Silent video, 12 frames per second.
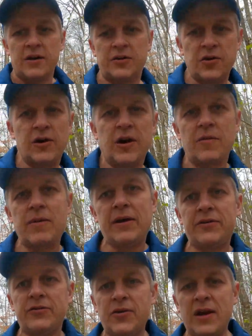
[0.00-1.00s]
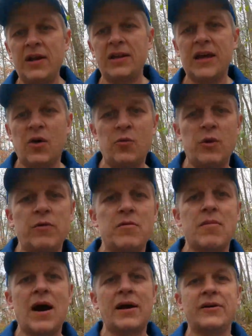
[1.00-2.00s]
during our base training that we
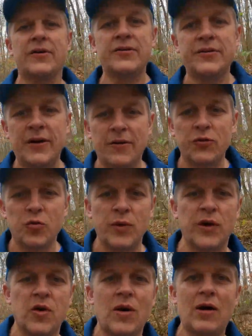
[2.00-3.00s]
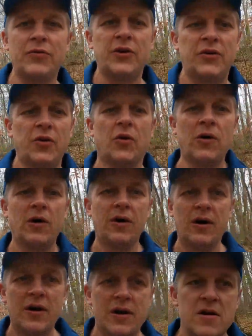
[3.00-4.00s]
remind ourselves when we go out the
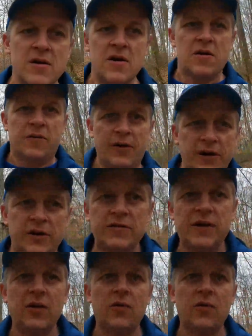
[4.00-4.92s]
door for each of